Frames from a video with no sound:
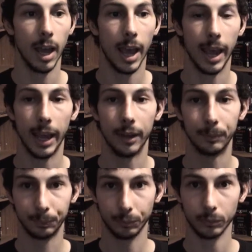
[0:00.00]

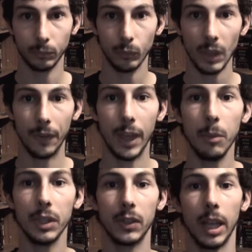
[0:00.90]
and they
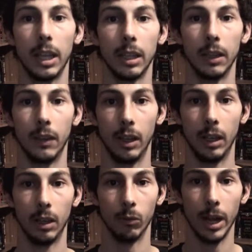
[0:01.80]
mistaken
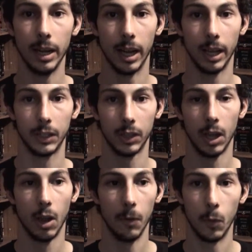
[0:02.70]
the rednecks
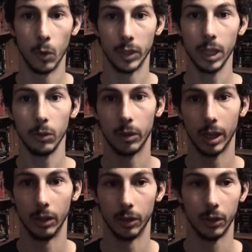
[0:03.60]
for serial
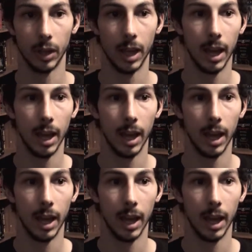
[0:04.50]
killers.